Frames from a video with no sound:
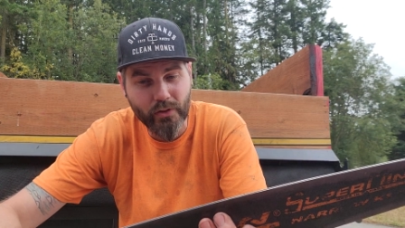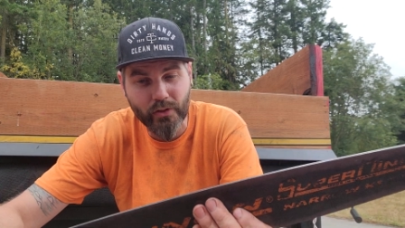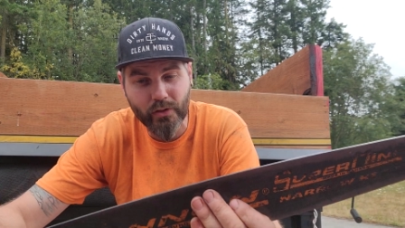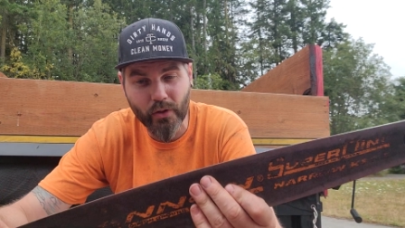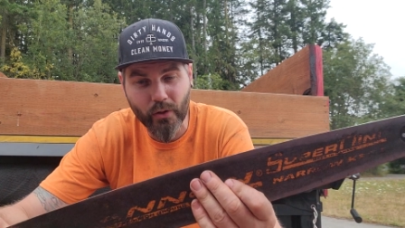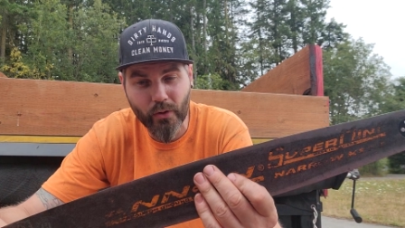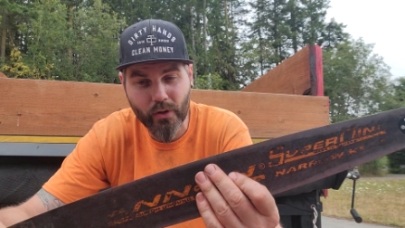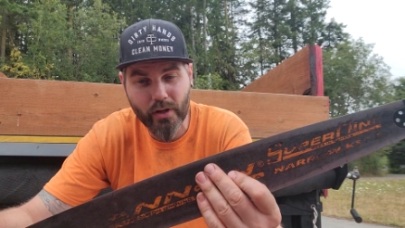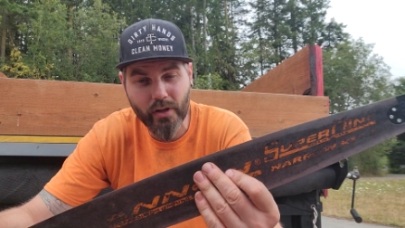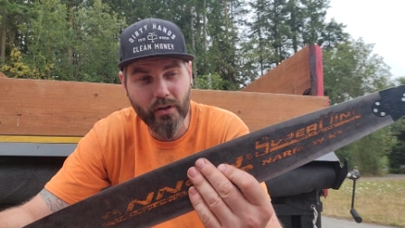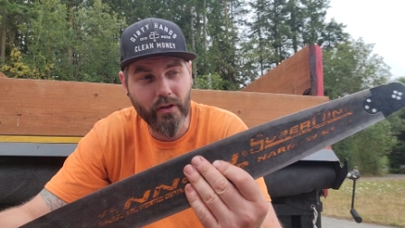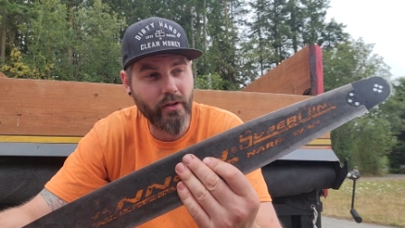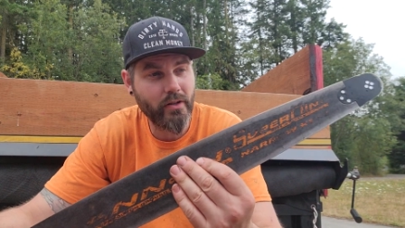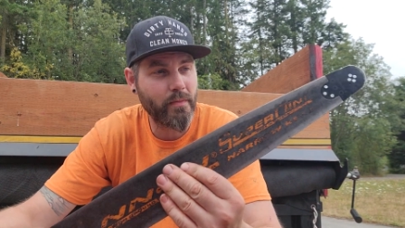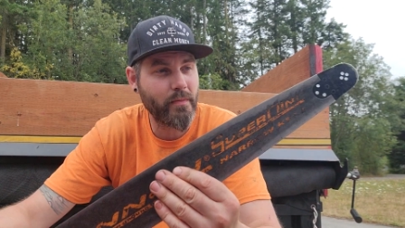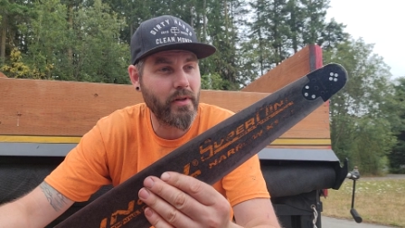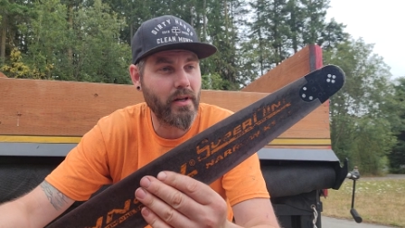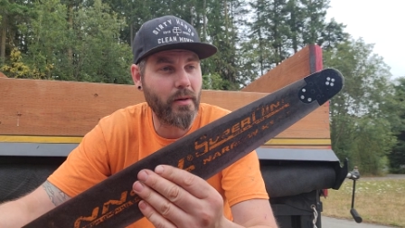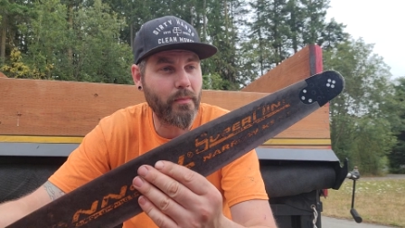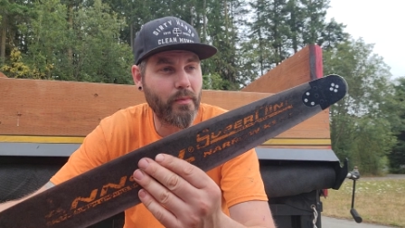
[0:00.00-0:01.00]
Gordy hooked
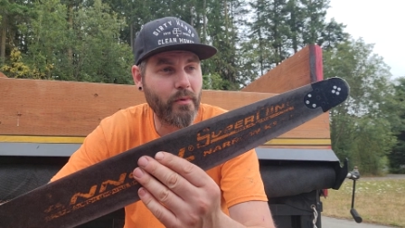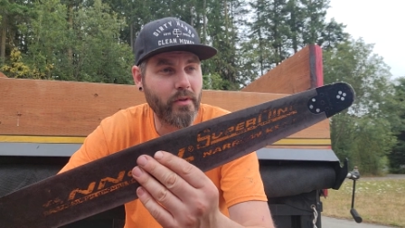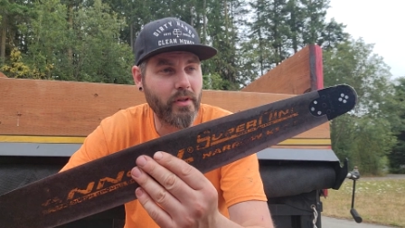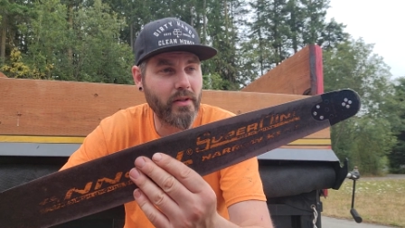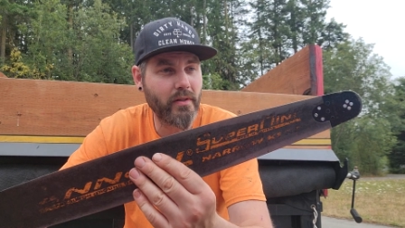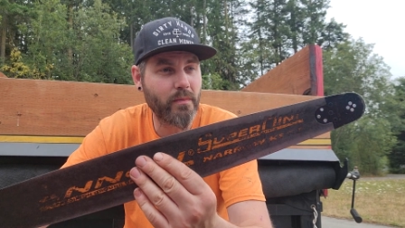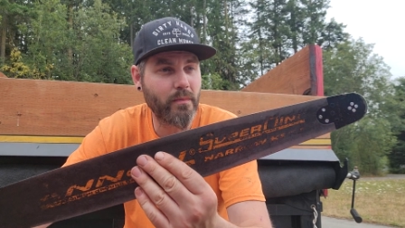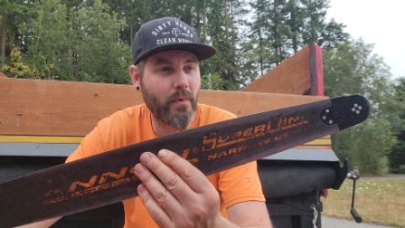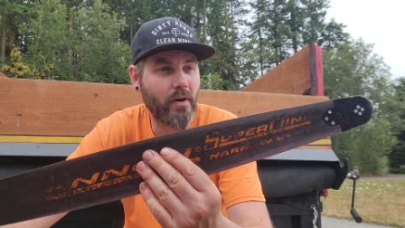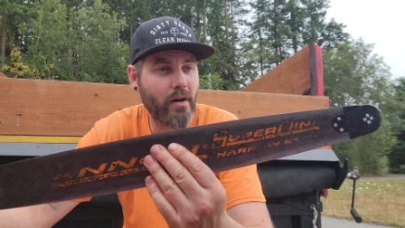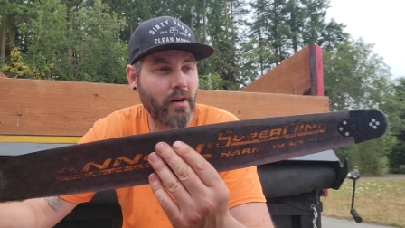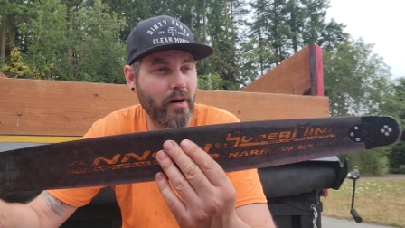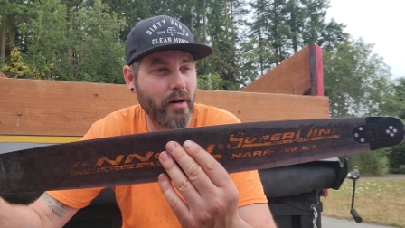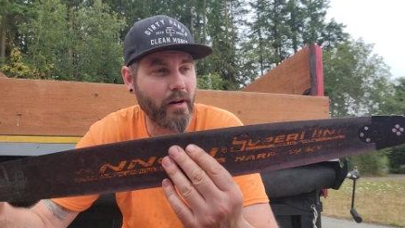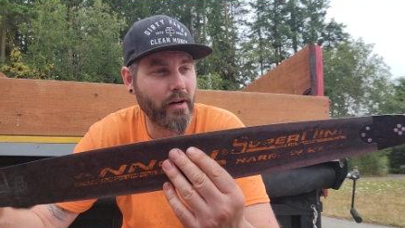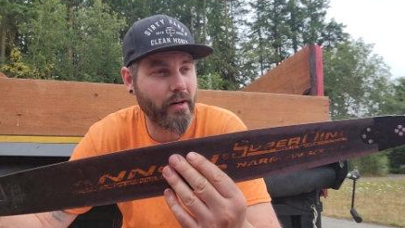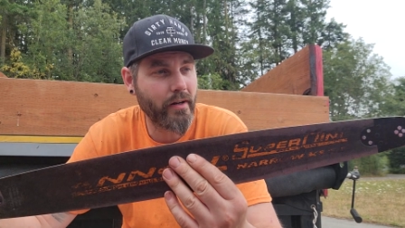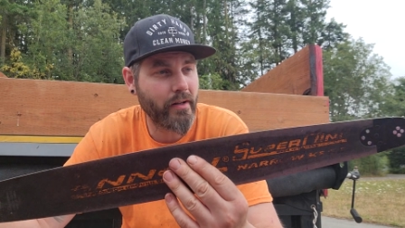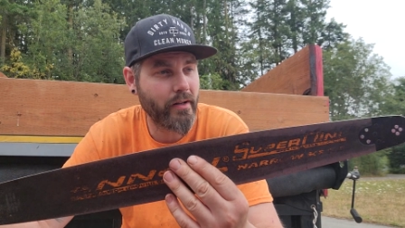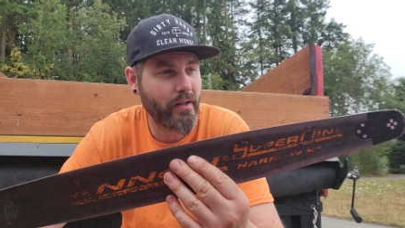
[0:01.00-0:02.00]
me up with his
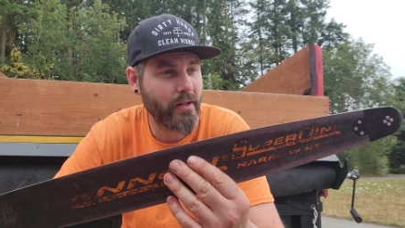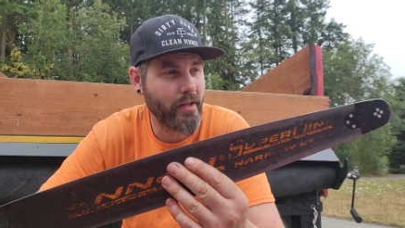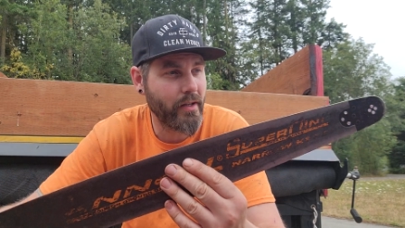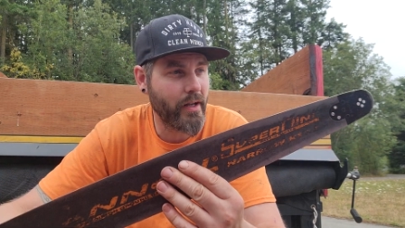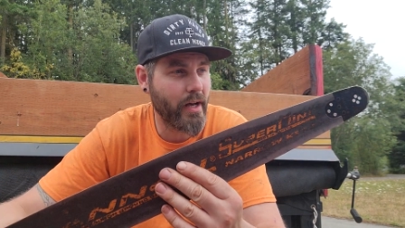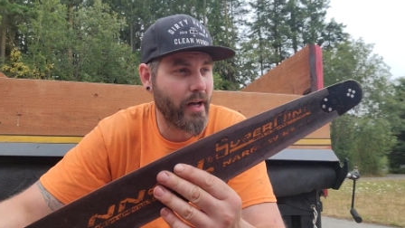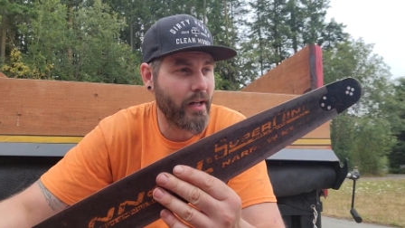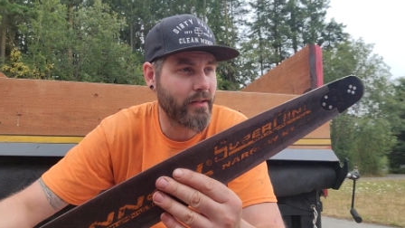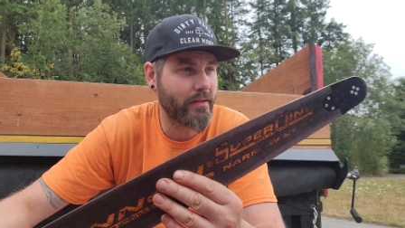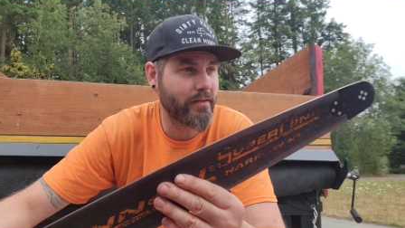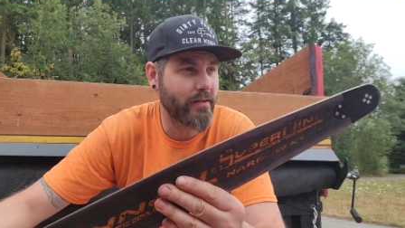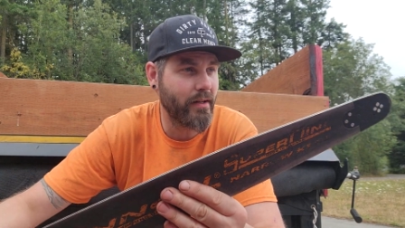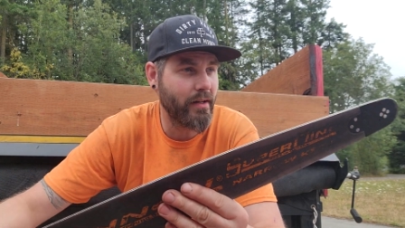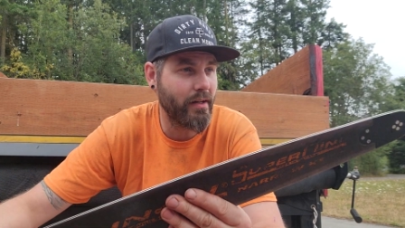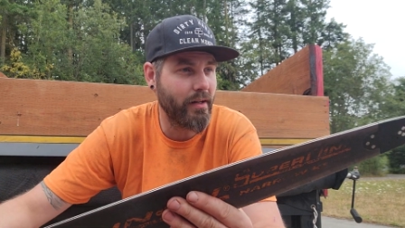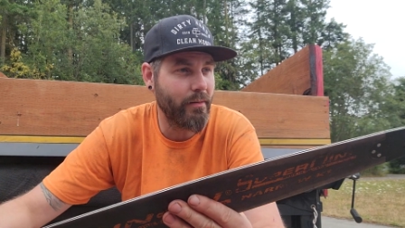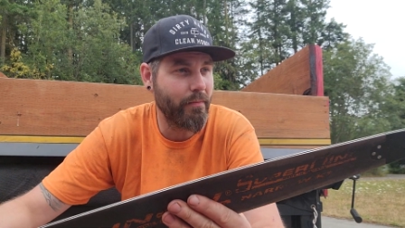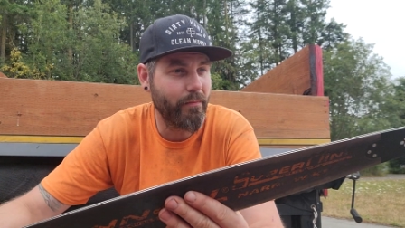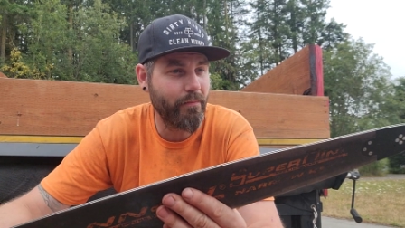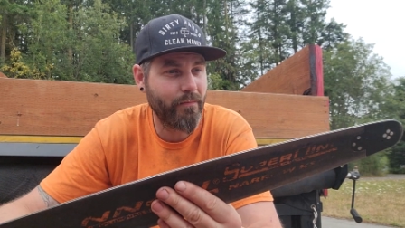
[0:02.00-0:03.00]
bar. He got
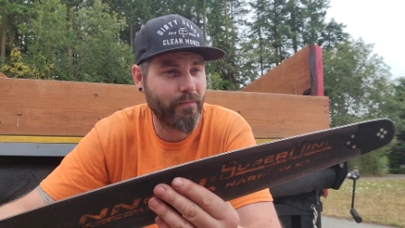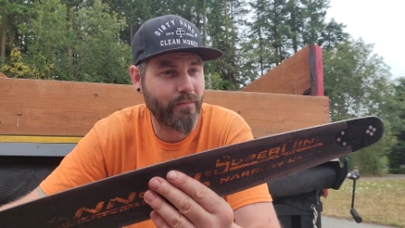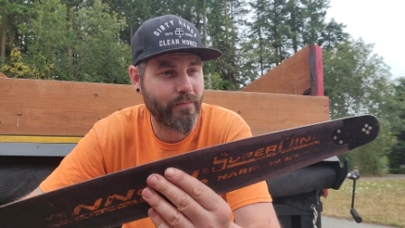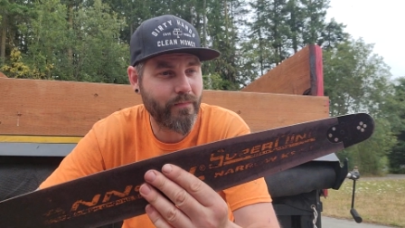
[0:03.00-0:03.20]
some.